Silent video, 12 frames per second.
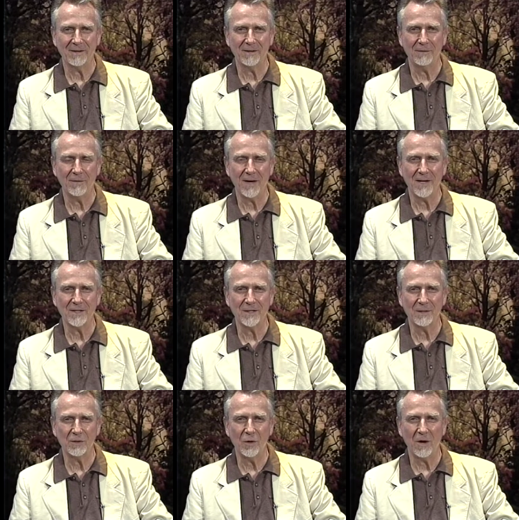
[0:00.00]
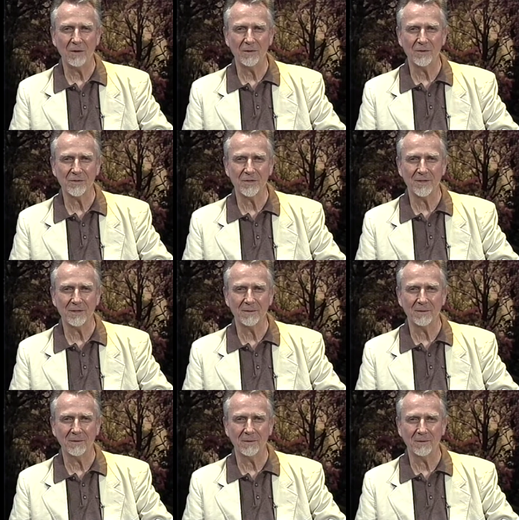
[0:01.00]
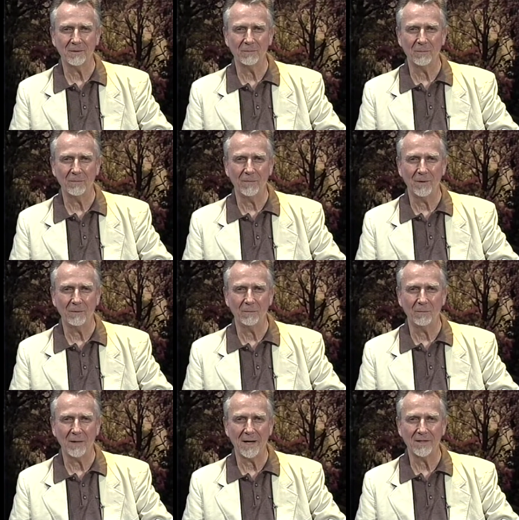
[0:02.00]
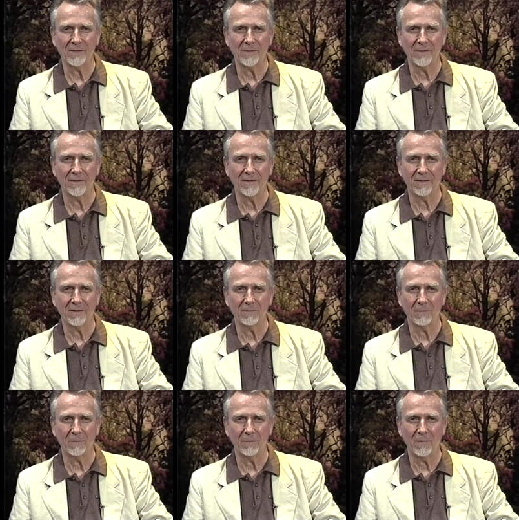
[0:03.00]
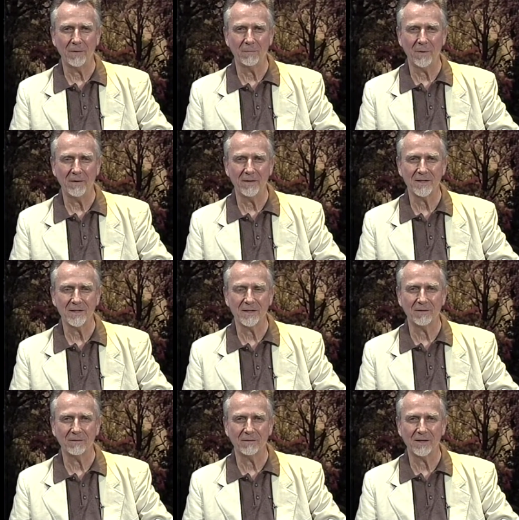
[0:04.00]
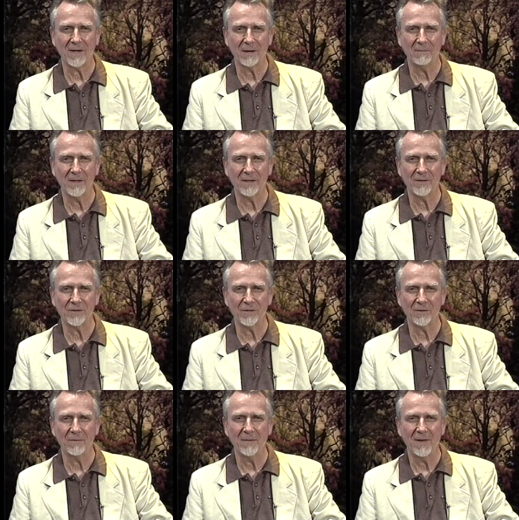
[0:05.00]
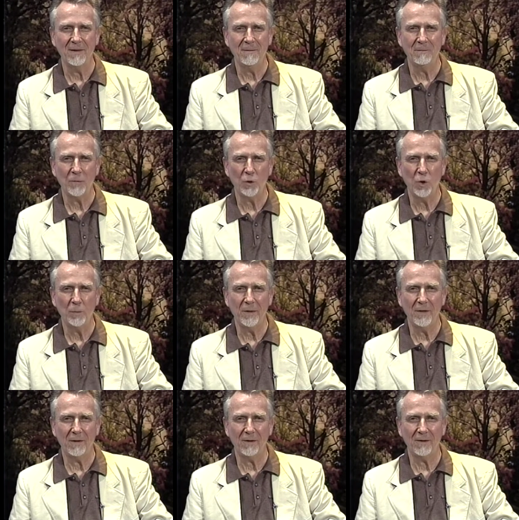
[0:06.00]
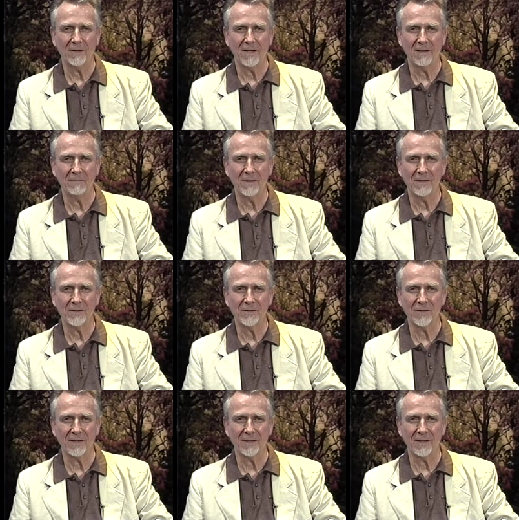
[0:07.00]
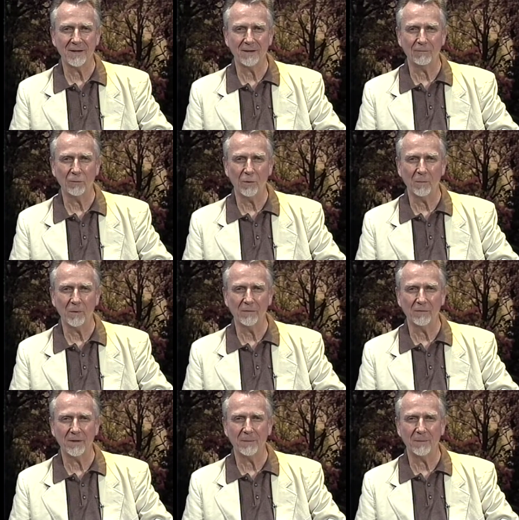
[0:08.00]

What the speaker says: devices, dolls, plaster, Paris type deals, or Cupid doll type deals in the form of